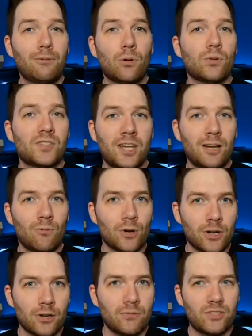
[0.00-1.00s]
He won't say a
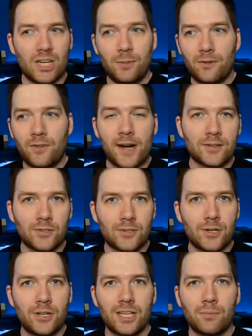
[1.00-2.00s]
word, and Jamie Foxx will
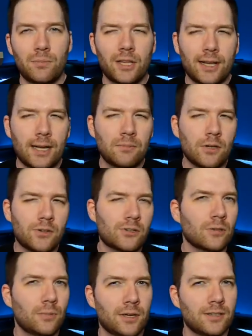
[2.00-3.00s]
turn to him and be like, I'm not
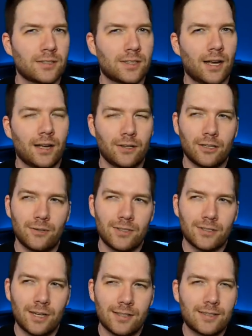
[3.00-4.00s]
sure about this guy, you know, he's
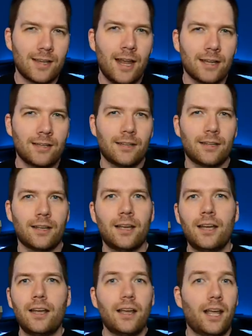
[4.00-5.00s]
not saying anything.
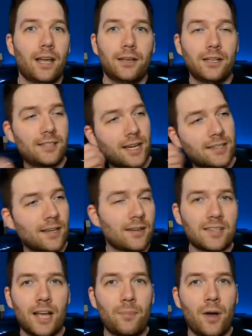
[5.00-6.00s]
And he takes out
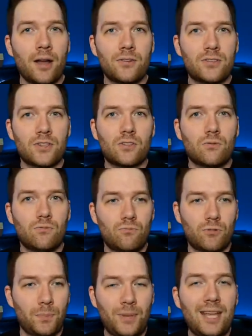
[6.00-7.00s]
his iPod and just
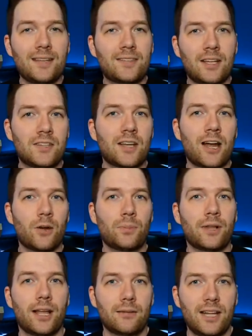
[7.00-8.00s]
repeats the entire
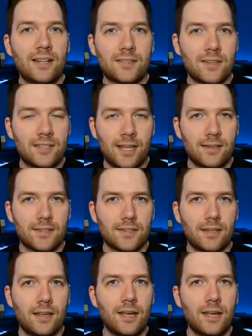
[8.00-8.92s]
plan instantaneously